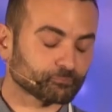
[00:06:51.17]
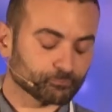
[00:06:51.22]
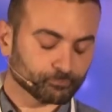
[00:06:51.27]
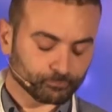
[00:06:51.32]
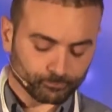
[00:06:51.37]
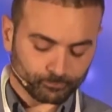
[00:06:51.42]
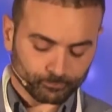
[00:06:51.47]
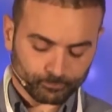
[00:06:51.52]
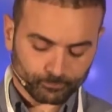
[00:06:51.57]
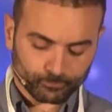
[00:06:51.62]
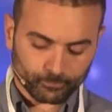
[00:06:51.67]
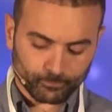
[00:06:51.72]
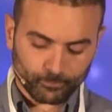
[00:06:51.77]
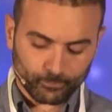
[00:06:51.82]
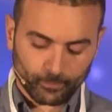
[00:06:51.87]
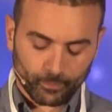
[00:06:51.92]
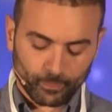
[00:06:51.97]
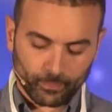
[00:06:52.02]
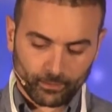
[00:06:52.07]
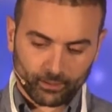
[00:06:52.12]

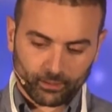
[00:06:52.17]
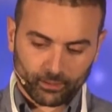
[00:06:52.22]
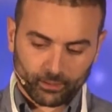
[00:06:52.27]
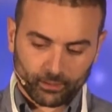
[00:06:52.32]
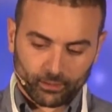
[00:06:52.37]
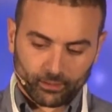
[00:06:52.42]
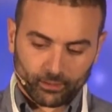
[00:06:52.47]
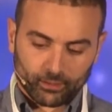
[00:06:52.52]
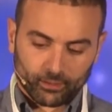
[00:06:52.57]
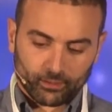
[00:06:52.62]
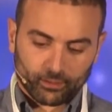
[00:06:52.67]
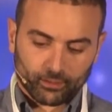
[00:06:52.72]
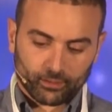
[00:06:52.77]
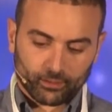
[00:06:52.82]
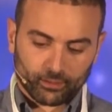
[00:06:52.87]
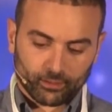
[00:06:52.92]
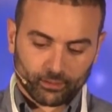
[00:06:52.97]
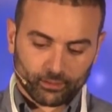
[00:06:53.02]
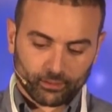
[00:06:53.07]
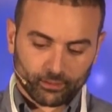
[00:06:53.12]

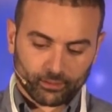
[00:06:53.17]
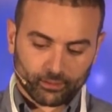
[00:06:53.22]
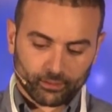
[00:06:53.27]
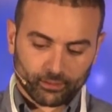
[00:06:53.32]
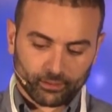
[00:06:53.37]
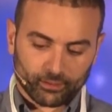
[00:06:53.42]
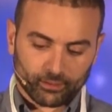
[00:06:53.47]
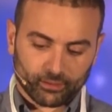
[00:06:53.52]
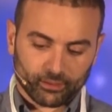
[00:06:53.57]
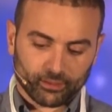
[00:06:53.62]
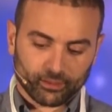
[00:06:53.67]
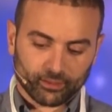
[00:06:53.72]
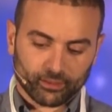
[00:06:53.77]
(no one is talking)